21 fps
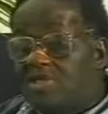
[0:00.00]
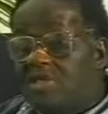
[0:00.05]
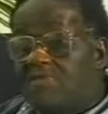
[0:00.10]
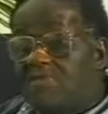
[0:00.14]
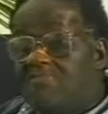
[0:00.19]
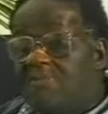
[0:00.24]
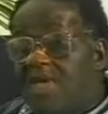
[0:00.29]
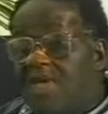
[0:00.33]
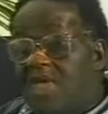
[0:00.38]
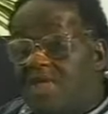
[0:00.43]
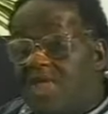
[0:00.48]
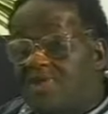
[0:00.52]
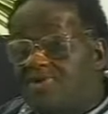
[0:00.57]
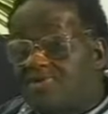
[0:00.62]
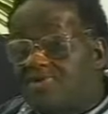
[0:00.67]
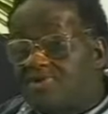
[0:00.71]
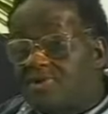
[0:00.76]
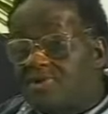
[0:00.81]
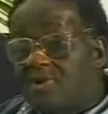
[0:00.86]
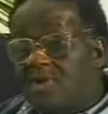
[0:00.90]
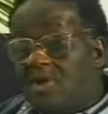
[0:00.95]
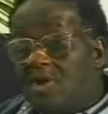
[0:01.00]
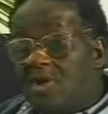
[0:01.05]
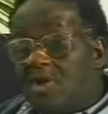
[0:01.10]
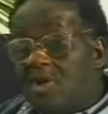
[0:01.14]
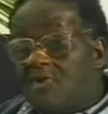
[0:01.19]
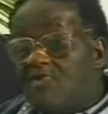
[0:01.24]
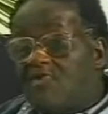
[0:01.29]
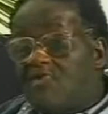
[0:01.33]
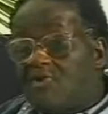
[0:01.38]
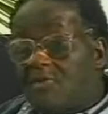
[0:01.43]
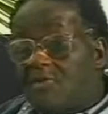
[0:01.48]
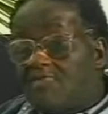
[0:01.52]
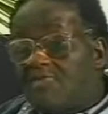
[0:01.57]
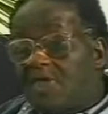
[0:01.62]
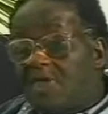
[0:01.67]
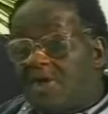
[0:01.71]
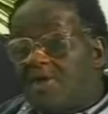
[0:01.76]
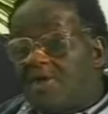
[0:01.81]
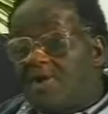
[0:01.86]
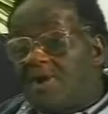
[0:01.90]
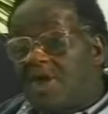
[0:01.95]
emerged from
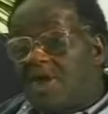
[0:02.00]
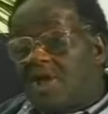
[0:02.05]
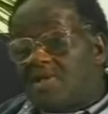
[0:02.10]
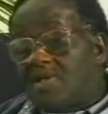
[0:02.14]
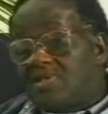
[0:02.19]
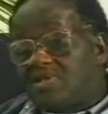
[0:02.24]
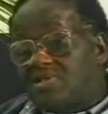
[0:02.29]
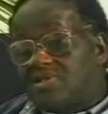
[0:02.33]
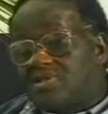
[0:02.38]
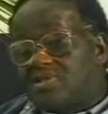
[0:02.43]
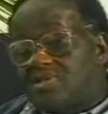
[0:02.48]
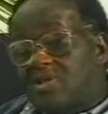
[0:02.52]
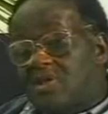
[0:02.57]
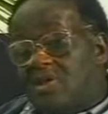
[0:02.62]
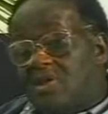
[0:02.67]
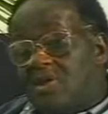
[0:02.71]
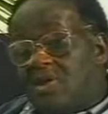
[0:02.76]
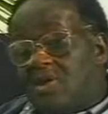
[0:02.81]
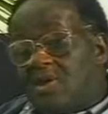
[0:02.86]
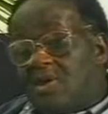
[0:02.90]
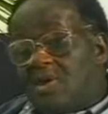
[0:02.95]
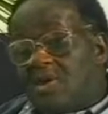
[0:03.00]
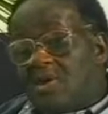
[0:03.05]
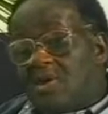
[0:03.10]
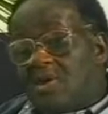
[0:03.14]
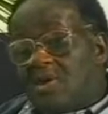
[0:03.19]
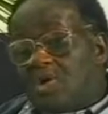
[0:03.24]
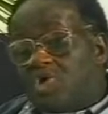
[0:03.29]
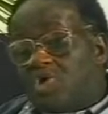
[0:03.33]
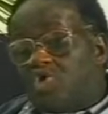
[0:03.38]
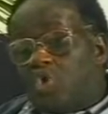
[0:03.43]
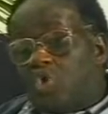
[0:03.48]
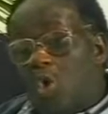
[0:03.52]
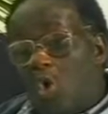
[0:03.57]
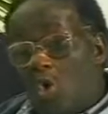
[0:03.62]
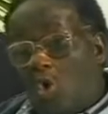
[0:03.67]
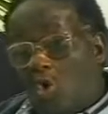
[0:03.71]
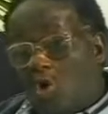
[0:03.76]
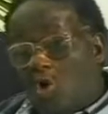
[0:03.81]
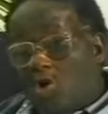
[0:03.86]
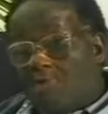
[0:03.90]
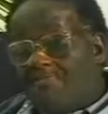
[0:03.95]
the grass.
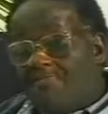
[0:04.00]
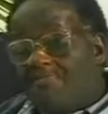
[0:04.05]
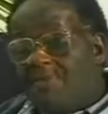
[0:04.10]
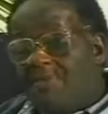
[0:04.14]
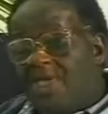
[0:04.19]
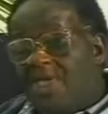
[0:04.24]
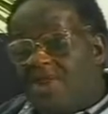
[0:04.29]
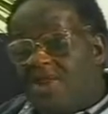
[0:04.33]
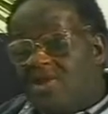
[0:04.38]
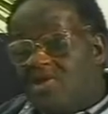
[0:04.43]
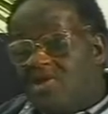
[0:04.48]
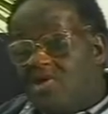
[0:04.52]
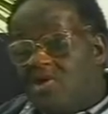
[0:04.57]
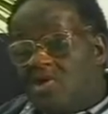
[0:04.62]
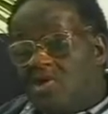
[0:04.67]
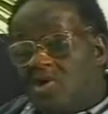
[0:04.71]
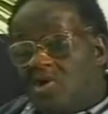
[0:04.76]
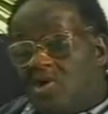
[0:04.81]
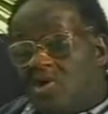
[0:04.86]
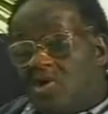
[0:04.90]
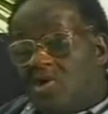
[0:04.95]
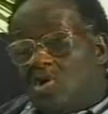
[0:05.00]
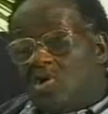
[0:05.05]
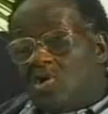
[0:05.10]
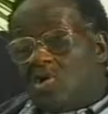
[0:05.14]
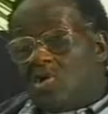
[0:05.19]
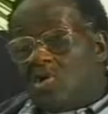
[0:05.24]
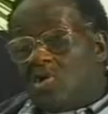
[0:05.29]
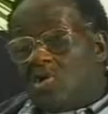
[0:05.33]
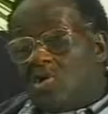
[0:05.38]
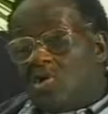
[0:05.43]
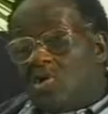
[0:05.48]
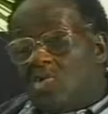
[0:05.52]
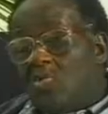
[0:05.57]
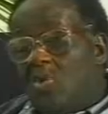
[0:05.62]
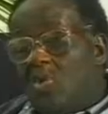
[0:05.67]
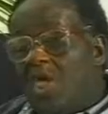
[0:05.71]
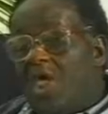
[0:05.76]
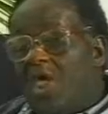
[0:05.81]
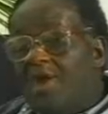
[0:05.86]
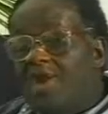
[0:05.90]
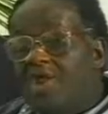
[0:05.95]
Tall men
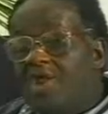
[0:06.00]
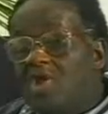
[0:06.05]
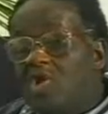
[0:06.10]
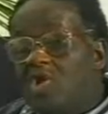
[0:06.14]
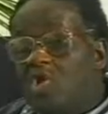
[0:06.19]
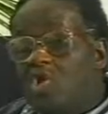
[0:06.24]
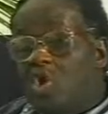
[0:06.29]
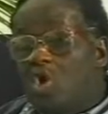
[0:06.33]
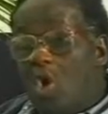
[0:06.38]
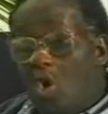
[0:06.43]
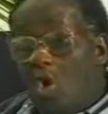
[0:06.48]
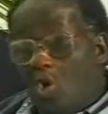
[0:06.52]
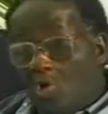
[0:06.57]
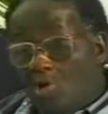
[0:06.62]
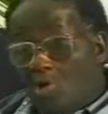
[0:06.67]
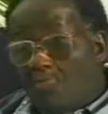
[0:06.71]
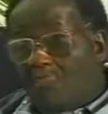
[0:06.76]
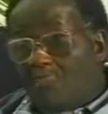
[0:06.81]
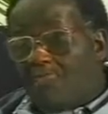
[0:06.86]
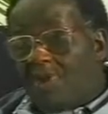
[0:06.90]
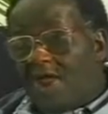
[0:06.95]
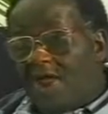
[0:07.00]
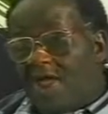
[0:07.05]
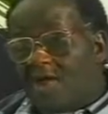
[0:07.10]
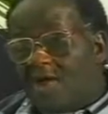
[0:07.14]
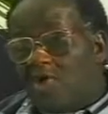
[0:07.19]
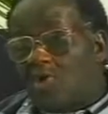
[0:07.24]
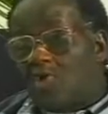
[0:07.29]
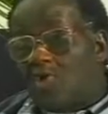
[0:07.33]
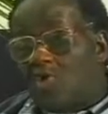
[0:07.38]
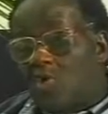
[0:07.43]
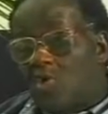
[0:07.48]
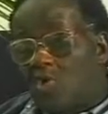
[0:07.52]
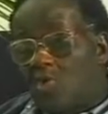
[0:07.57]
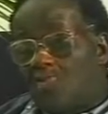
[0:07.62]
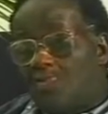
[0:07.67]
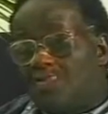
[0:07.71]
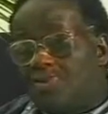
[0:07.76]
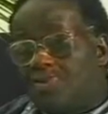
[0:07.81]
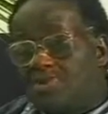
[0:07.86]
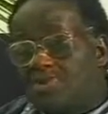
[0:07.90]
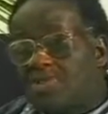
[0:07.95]
wearing long black
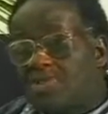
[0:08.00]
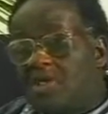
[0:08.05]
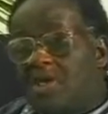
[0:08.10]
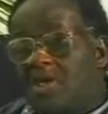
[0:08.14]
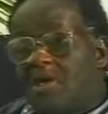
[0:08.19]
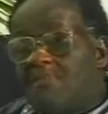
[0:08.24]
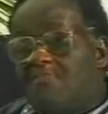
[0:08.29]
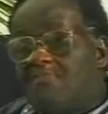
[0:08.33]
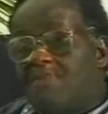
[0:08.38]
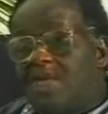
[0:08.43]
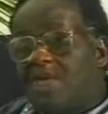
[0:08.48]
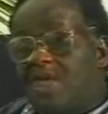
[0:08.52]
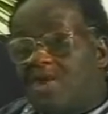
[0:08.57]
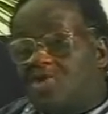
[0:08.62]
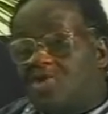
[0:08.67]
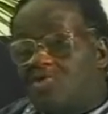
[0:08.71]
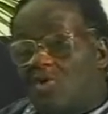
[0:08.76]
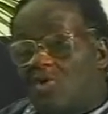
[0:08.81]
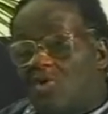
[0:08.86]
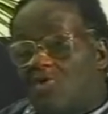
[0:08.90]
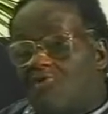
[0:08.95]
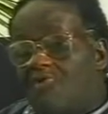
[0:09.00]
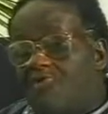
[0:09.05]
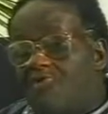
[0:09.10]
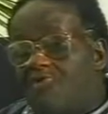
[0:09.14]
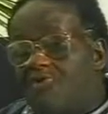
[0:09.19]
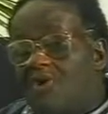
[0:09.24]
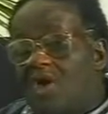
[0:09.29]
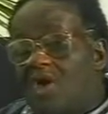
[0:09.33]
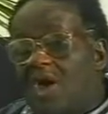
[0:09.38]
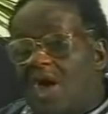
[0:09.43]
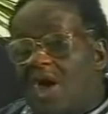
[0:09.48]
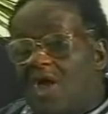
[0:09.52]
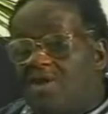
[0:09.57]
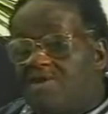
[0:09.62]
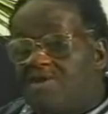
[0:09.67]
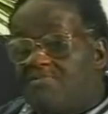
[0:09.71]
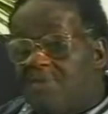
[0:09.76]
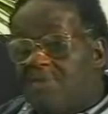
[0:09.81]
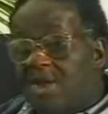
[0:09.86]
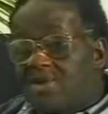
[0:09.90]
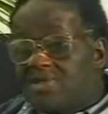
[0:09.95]
robes made of
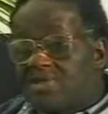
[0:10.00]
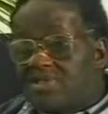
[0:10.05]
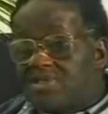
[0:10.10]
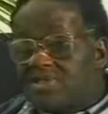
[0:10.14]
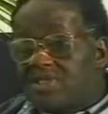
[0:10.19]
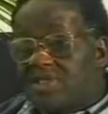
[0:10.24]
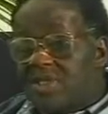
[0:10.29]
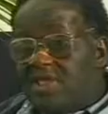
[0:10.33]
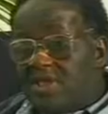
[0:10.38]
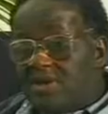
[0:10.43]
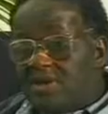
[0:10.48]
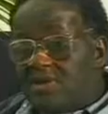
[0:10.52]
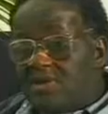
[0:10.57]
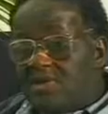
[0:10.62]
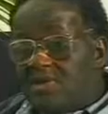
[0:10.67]
animal skin